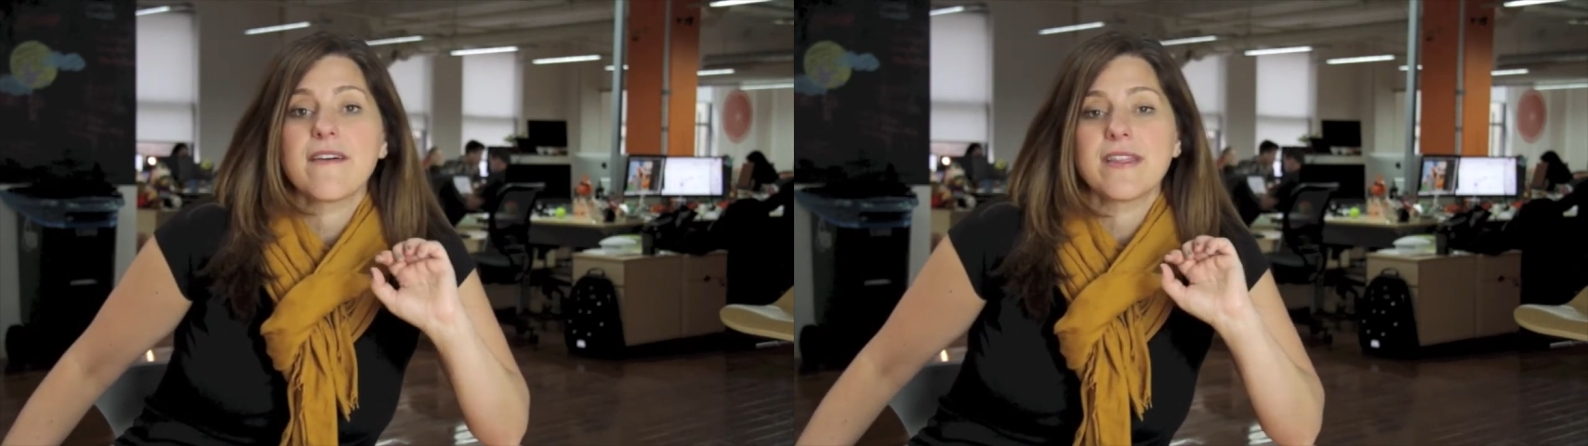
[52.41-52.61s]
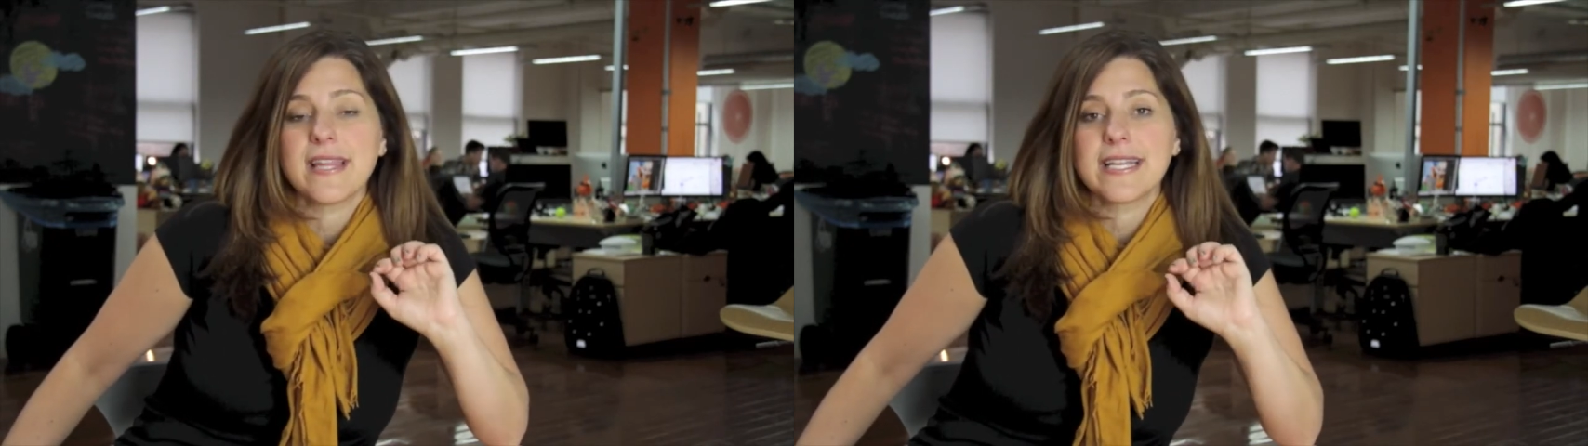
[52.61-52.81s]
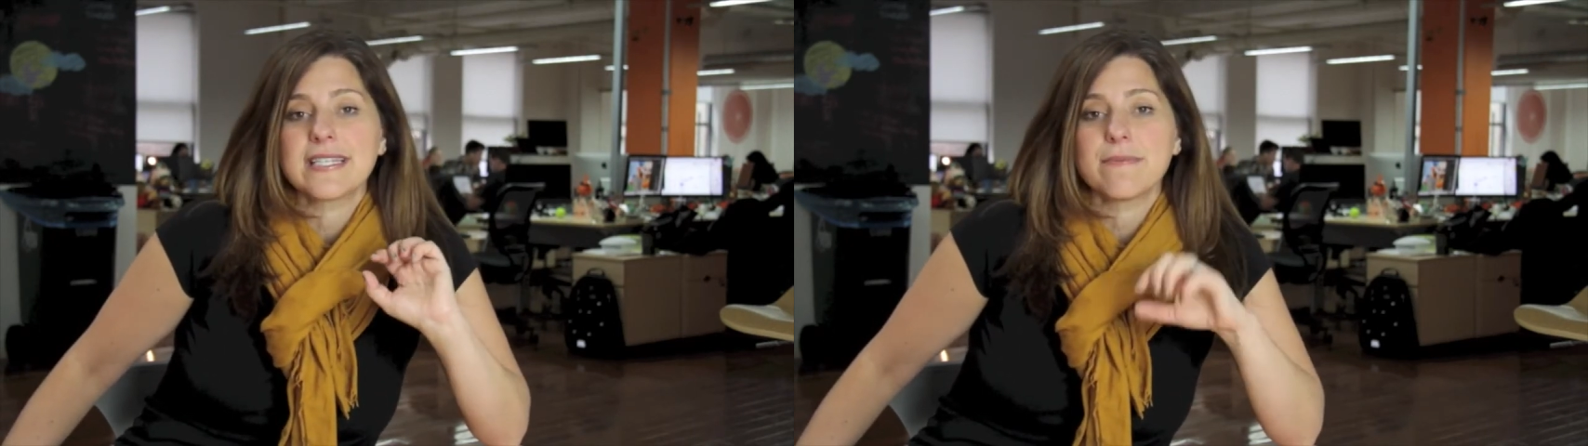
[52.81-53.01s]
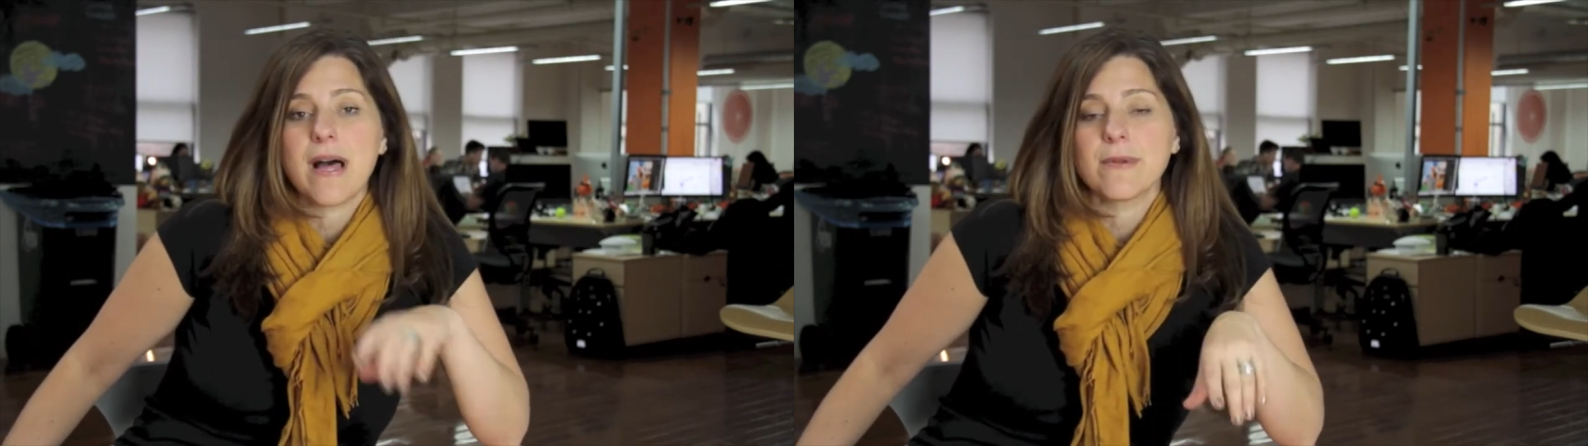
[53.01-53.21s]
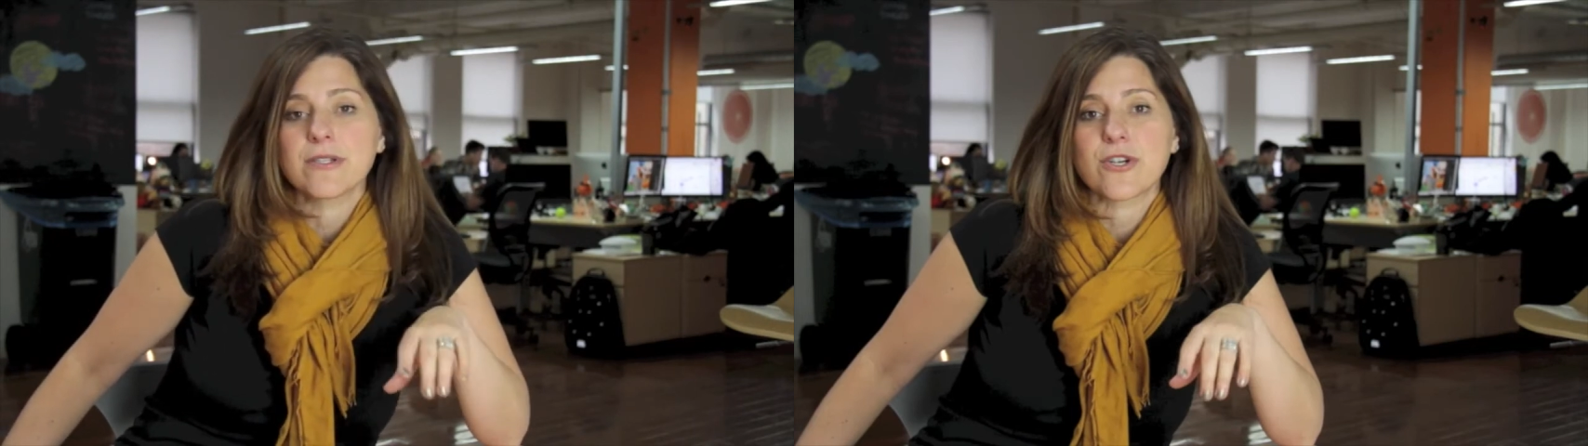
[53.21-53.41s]
of the LinkedIn
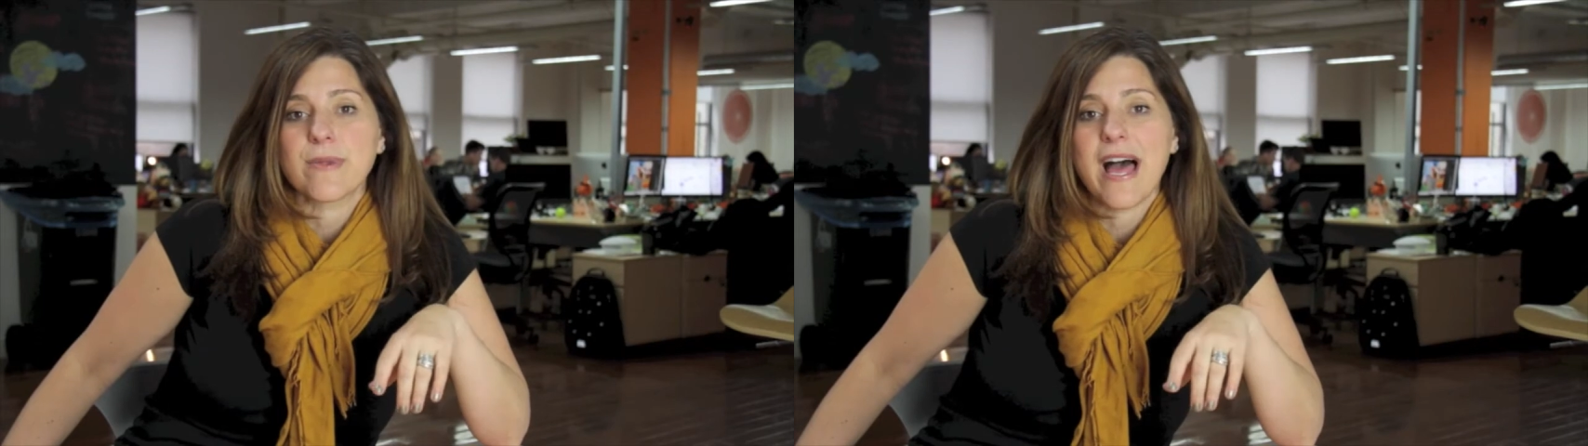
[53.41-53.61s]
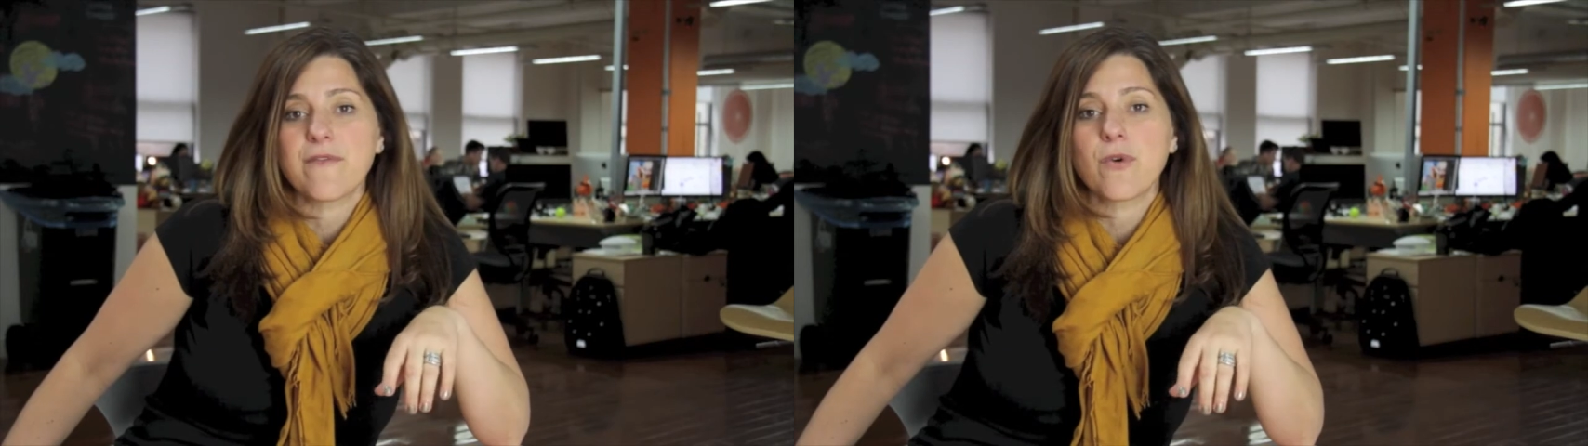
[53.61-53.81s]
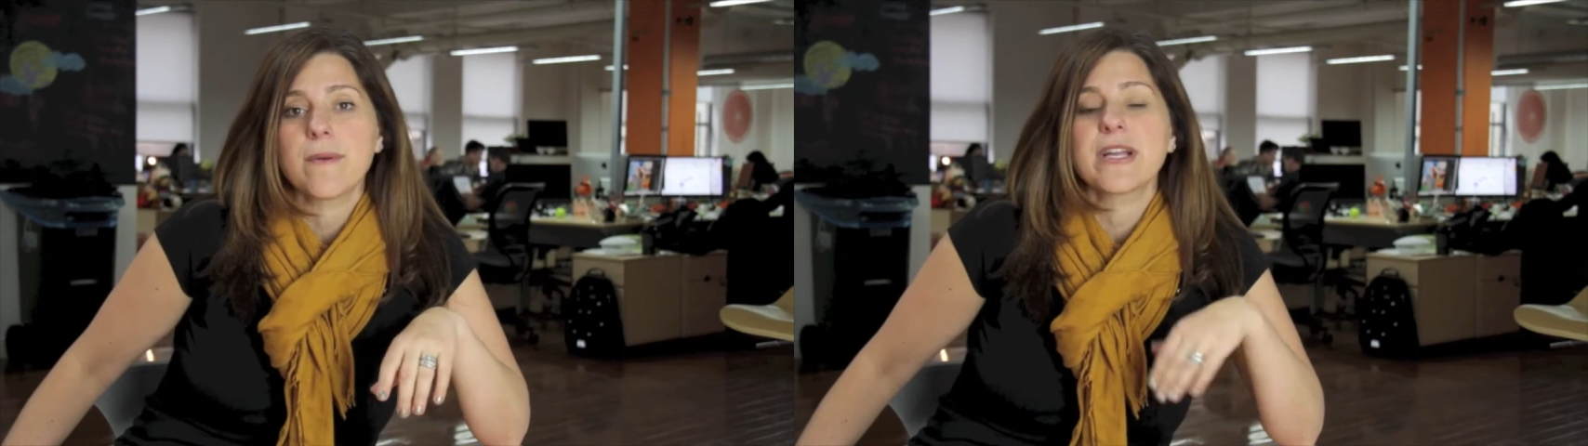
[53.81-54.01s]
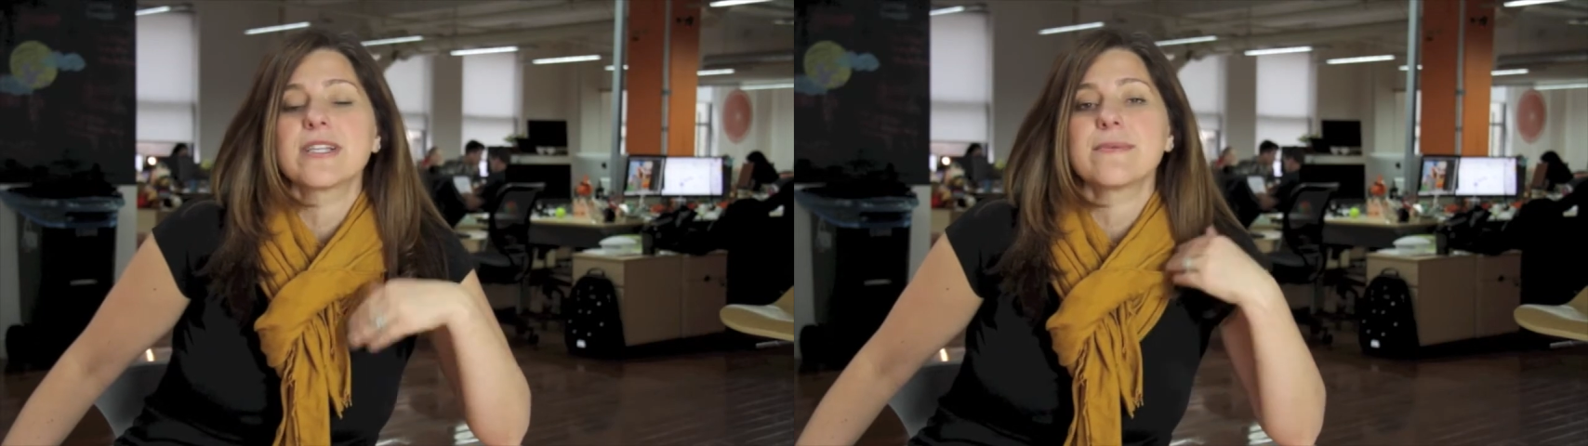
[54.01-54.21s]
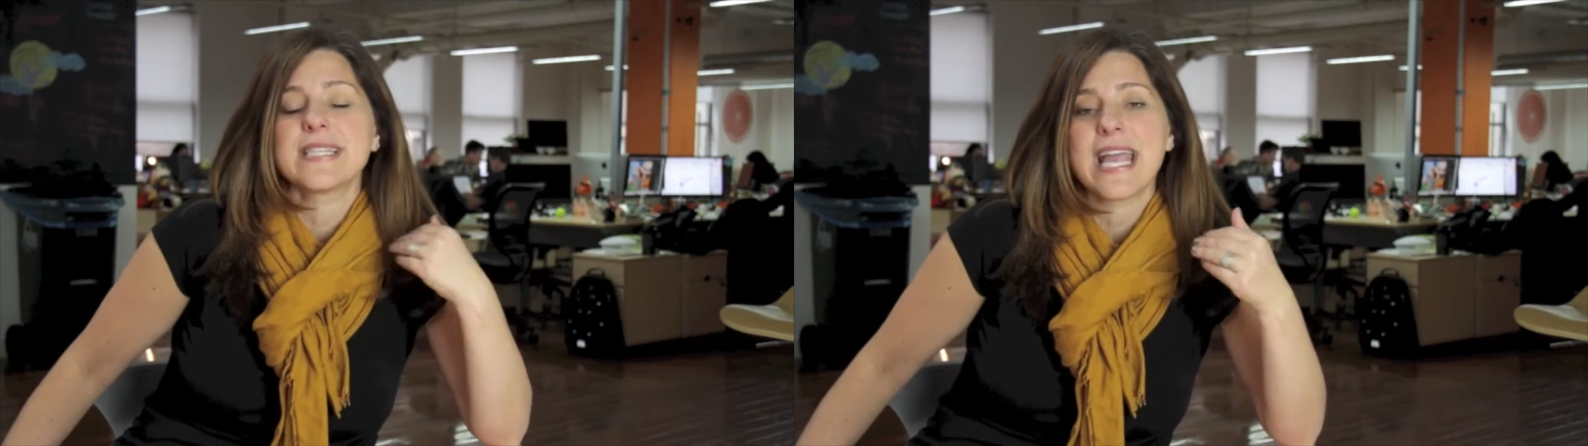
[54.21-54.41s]
publisher platform because it was